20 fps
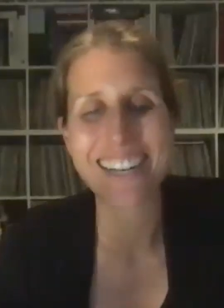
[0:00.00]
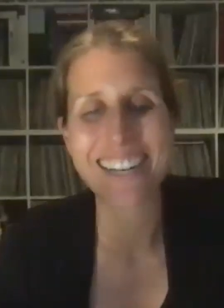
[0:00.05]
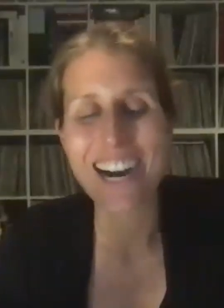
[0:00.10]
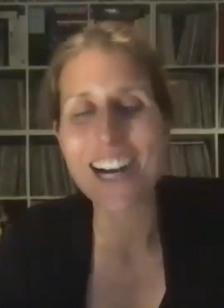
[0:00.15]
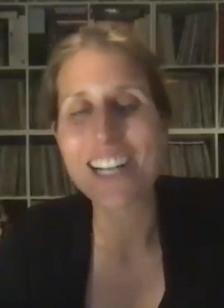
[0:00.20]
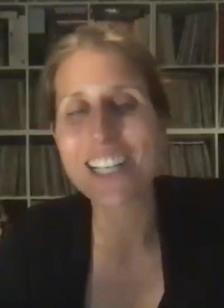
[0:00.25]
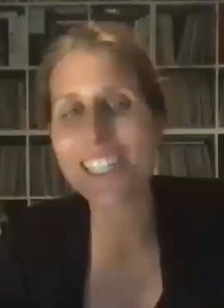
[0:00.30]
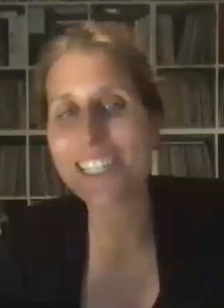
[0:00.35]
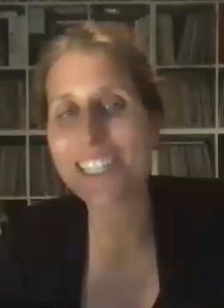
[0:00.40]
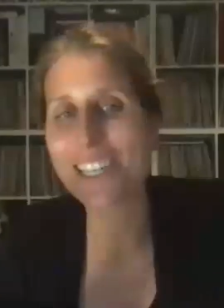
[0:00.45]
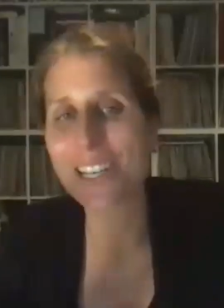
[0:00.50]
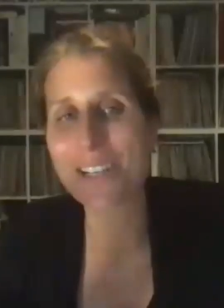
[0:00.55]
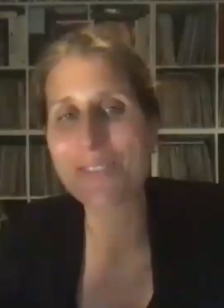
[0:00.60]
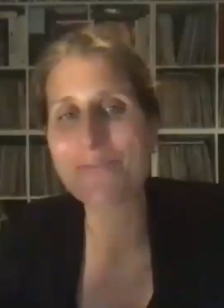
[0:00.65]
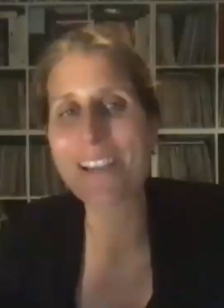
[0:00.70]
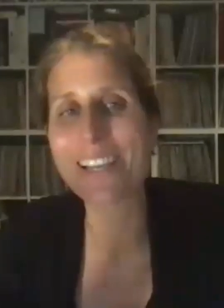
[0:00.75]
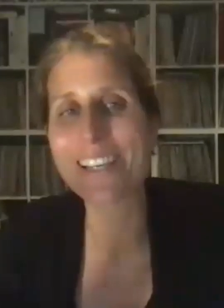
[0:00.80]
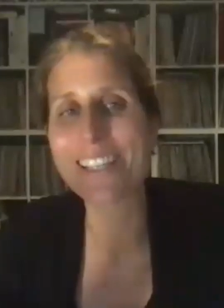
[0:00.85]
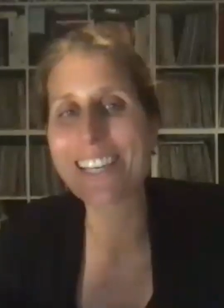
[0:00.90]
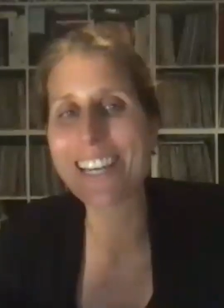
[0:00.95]
I didn't
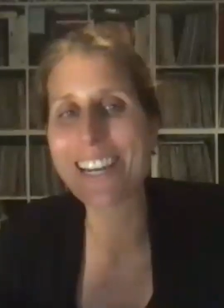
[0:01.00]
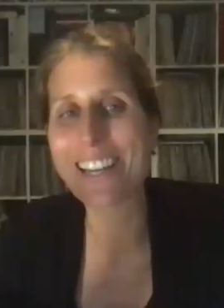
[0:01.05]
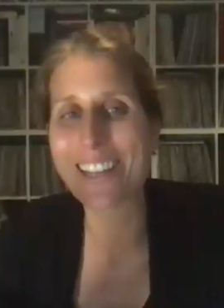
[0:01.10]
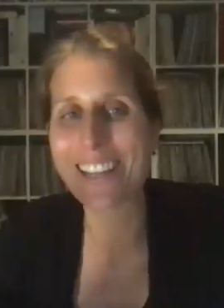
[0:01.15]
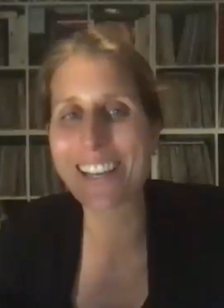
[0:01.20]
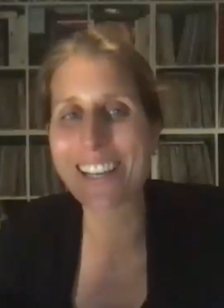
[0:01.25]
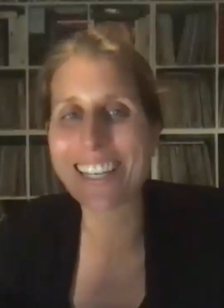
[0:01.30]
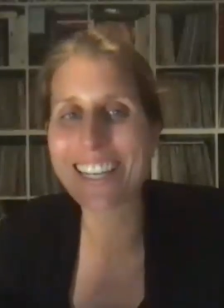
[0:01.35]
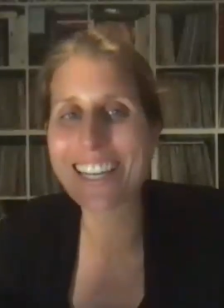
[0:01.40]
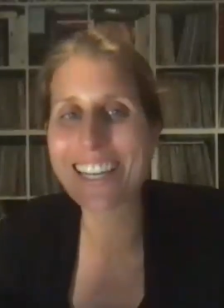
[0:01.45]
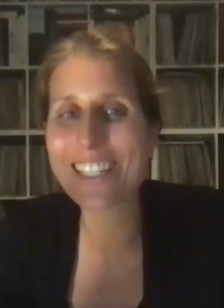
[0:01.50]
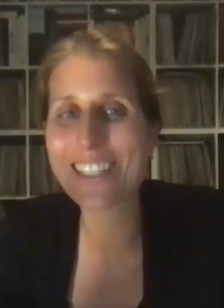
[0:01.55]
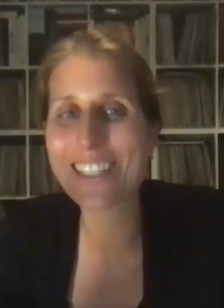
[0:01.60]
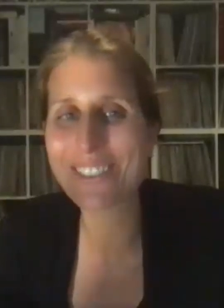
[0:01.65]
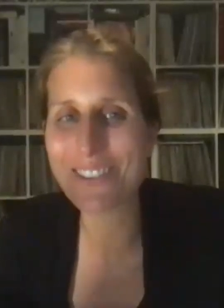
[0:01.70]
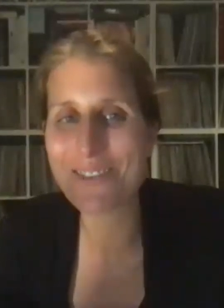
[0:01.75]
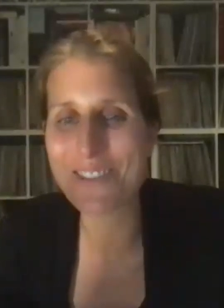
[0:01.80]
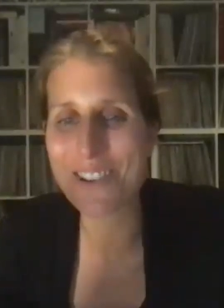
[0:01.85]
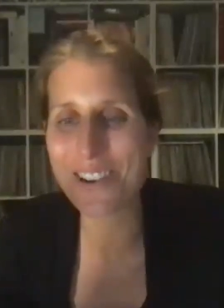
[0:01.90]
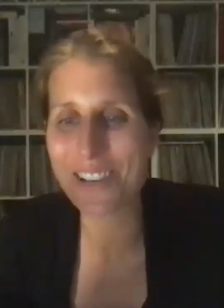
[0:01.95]
expect anything less
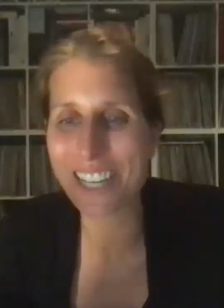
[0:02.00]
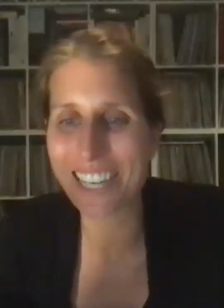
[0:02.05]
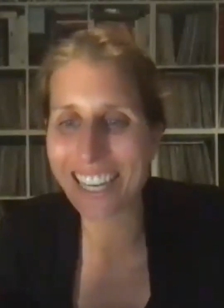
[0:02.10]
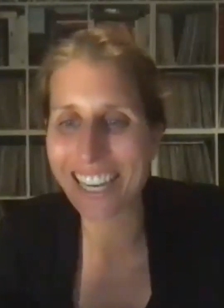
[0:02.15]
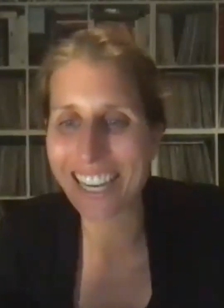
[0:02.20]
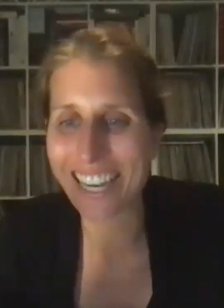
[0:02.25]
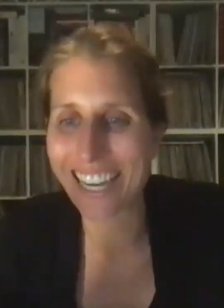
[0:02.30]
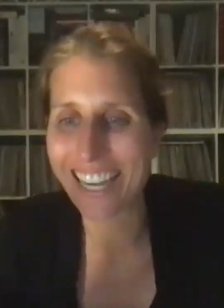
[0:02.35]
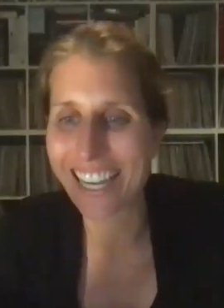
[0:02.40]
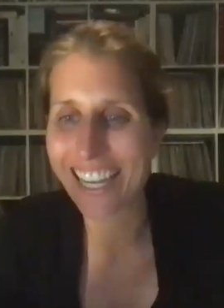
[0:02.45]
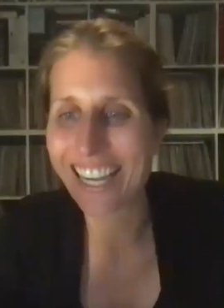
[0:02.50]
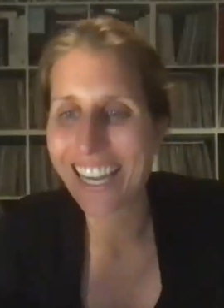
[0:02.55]
from you, Claire.